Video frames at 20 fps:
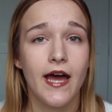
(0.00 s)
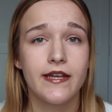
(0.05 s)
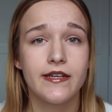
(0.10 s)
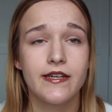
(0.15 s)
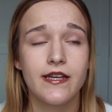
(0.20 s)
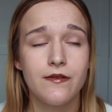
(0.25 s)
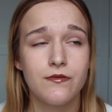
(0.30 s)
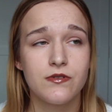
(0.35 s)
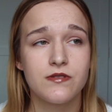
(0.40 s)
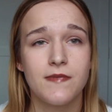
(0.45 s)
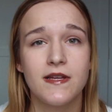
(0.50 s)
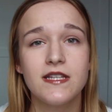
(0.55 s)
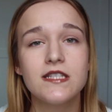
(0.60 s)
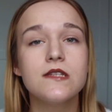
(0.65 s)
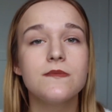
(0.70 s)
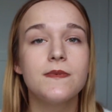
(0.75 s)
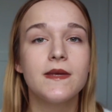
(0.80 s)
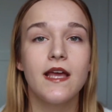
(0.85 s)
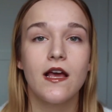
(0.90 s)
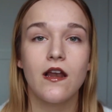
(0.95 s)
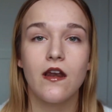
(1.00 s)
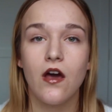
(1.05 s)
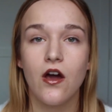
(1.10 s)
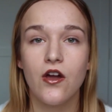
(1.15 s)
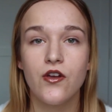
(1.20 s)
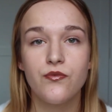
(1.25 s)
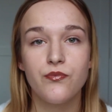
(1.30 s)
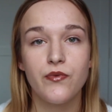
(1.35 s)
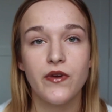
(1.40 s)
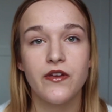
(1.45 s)
and it was meant to be a
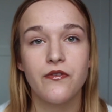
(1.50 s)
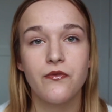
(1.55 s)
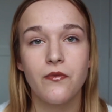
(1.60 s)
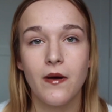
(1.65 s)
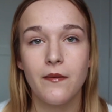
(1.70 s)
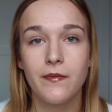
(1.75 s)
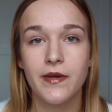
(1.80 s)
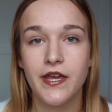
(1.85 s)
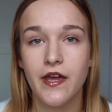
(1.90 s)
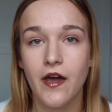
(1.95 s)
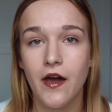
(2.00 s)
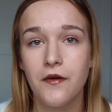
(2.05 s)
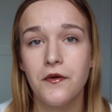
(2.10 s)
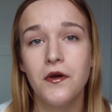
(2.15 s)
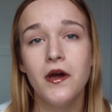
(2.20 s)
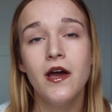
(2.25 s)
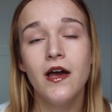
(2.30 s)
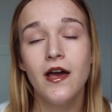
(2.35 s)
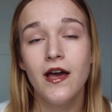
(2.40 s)
live brief where we go